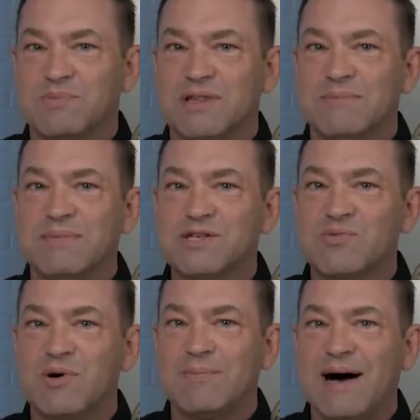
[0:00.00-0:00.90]
but the
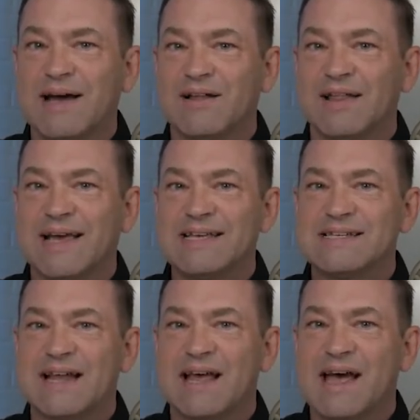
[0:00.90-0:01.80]
miserable mile
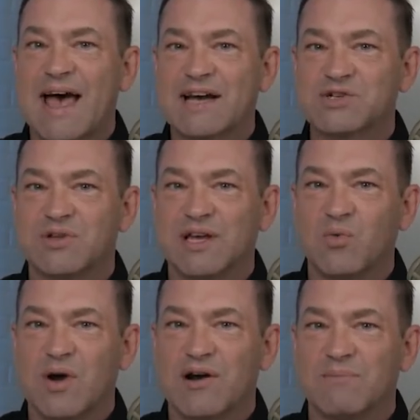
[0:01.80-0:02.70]
isn't actually
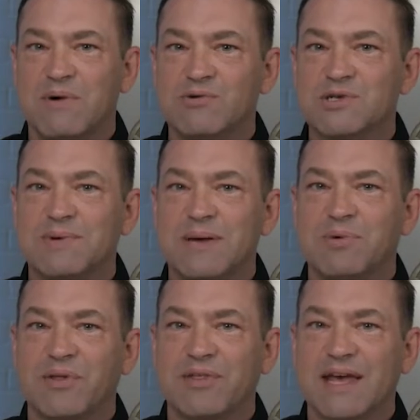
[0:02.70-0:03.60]
where most
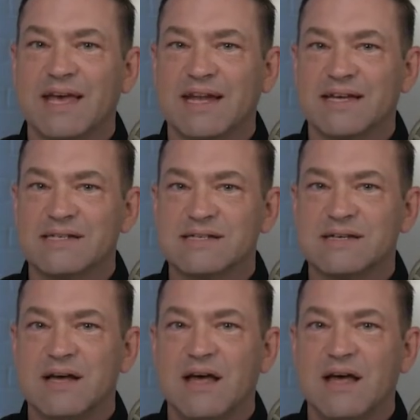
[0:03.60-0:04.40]
people think it is.